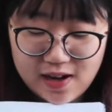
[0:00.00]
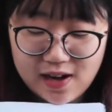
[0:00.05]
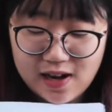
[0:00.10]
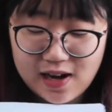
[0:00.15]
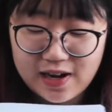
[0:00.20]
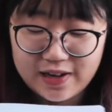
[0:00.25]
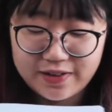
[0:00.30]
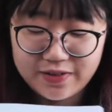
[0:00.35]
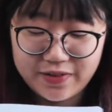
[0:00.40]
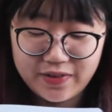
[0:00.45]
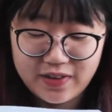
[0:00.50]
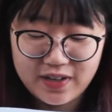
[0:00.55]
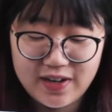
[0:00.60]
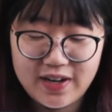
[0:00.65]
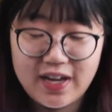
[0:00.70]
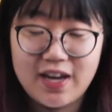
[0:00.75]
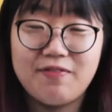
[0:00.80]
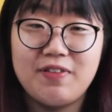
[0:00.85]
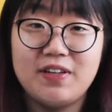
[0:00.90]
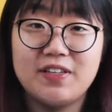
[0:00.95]
I don't think I
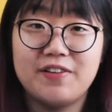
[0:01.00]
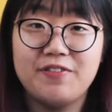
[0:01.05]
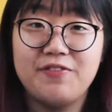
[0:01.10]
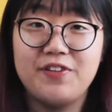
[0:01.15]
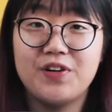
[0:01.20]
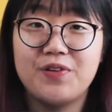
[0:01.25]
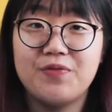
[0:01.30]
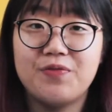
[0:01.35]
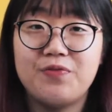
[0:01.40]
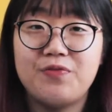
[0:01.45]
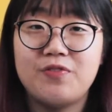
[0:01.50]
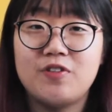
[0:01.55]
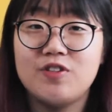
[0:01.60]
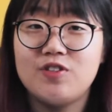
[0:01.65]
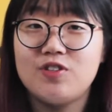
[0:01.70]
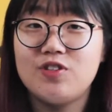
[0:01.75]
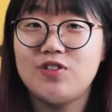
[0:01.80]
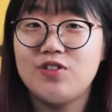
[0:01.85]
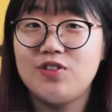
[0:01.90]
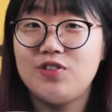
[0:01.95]
have enough yarn to
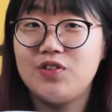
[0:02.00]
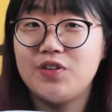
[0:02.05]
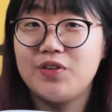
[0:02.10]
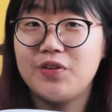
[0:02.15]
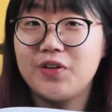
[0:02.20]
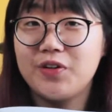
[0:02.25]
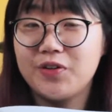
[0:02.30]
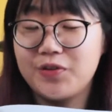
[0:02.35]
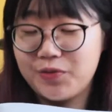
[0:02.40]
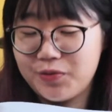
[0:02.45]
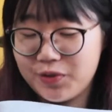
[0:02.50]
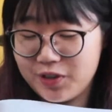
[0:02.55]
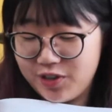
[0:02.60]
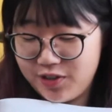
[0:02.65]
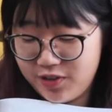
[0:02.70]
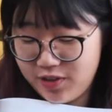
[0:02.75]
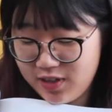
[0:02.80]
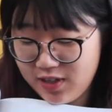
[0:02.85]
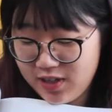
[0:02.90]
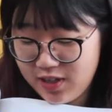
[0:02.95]
do the long
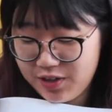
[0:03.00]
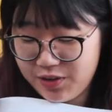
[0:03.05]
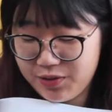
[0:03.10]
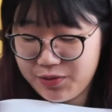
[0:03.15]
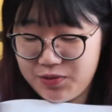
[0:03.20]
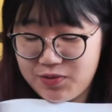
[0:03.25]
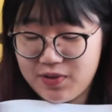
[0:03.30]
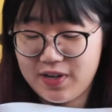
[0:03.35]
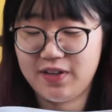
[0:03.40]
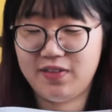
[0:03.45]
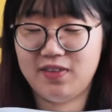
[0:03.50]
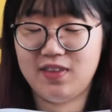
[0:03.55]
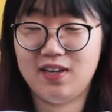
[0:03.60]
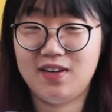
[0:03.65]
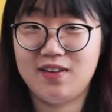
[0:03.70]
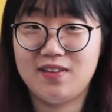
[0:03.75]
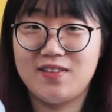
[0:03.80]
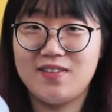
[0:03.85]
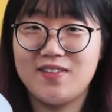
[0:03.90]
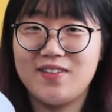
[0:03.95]
one, and also I
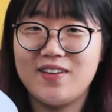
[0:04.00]
think